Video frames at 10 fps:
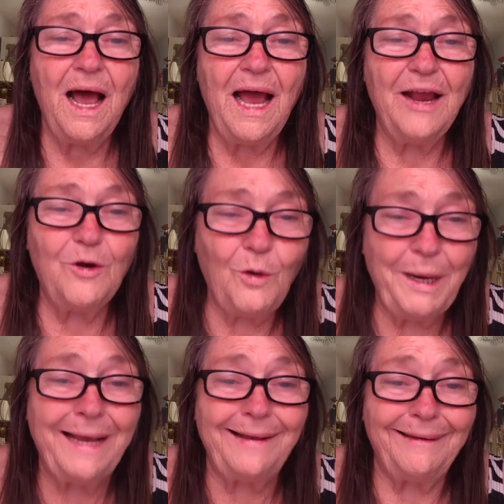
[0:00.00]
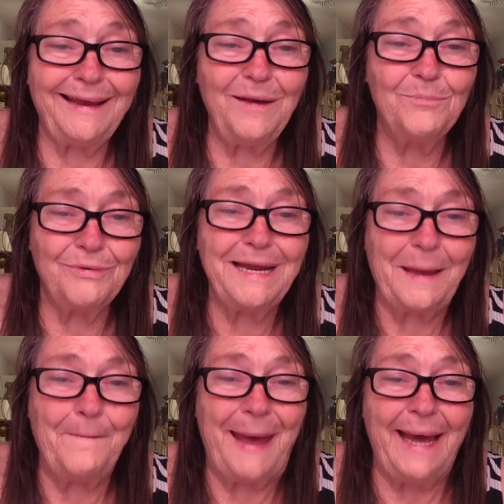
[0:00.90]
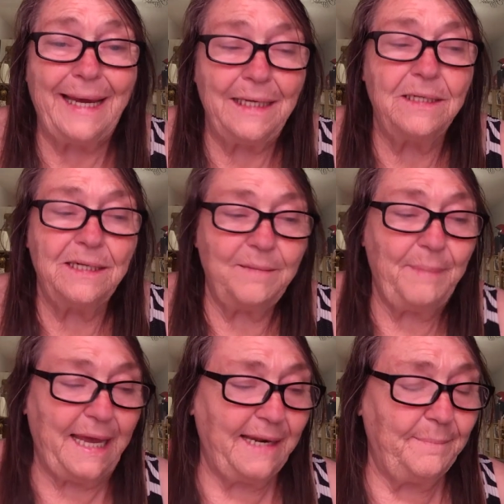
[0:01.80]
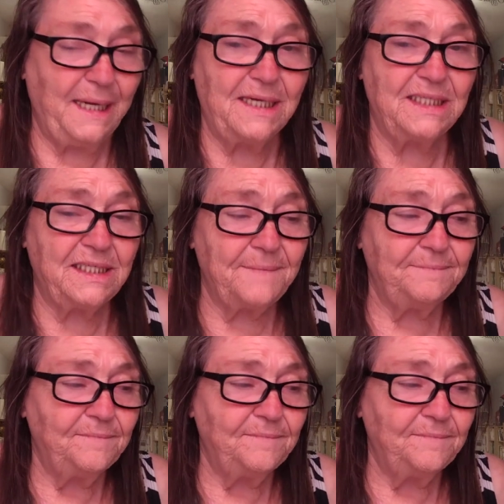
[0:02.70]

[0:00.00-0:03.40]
I quickly bring it back into the bed because